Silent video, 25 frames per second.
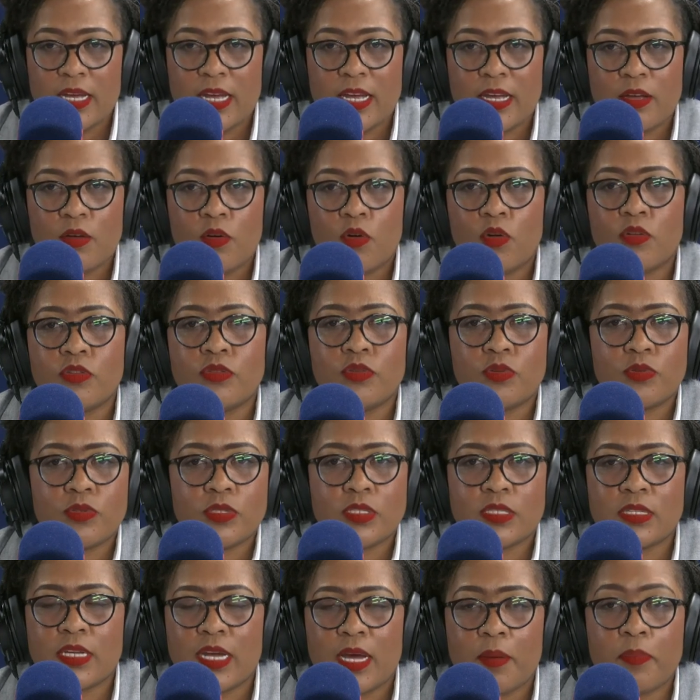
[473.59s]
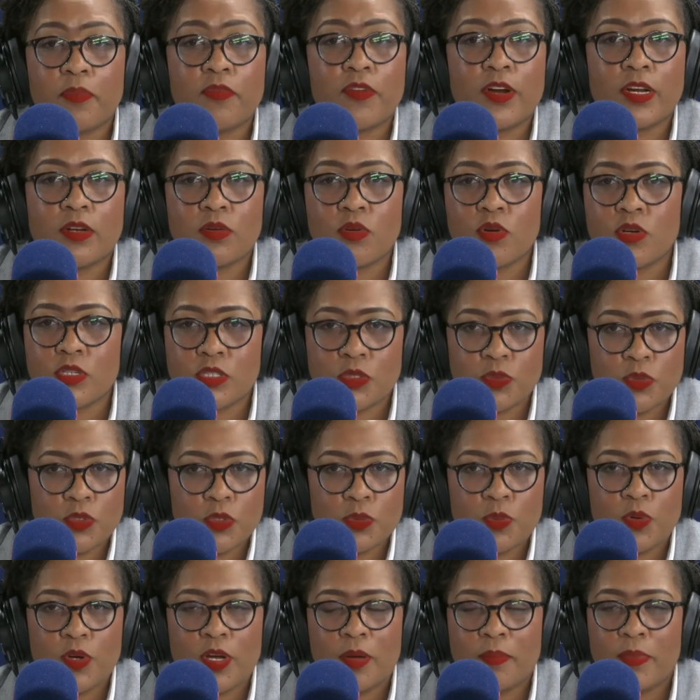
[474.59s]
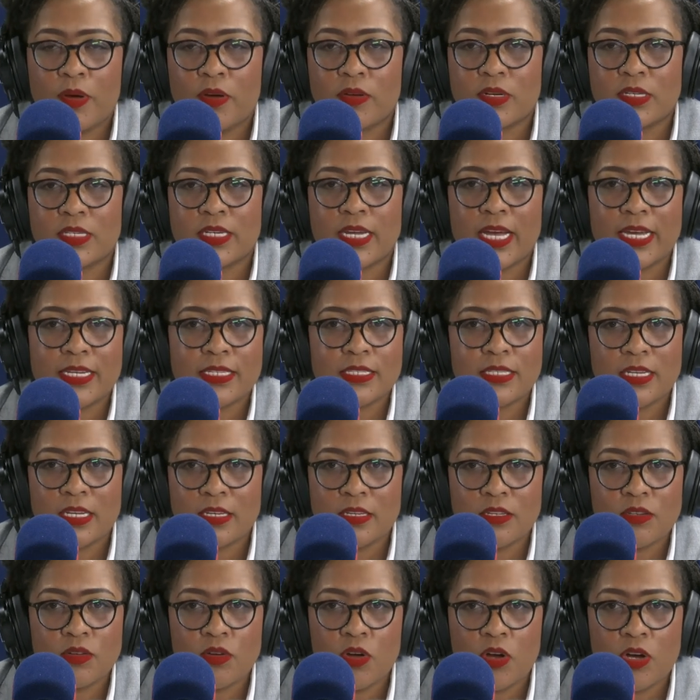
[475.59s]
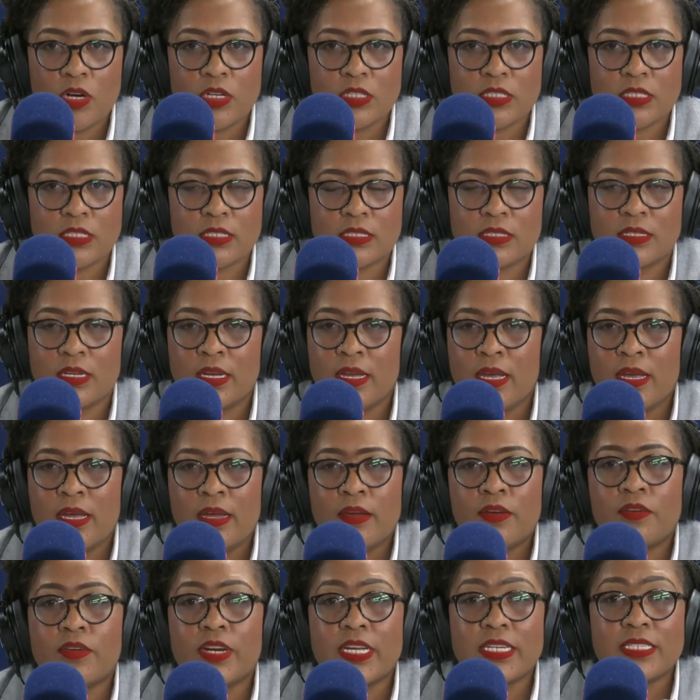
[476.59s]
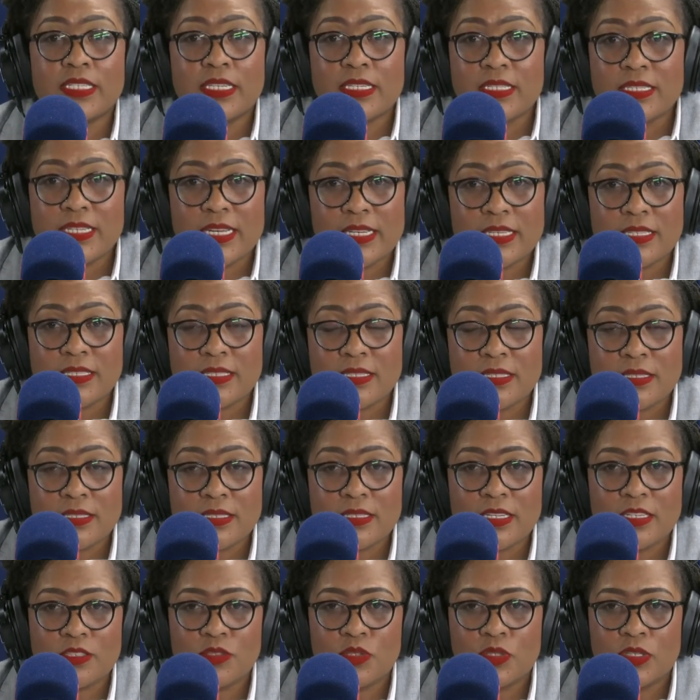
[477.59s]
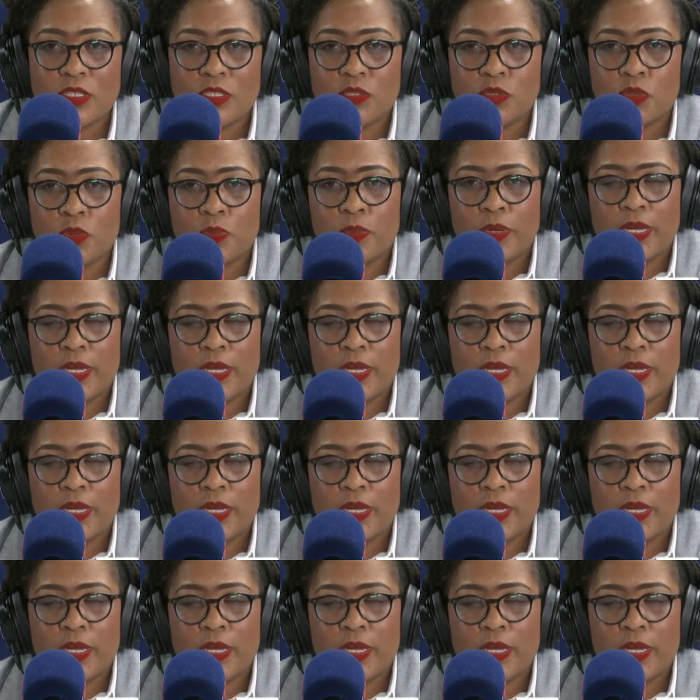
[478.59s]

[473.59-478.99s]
All those upfront costs, we spoke about it, attorney costs, rate and taxes that you need to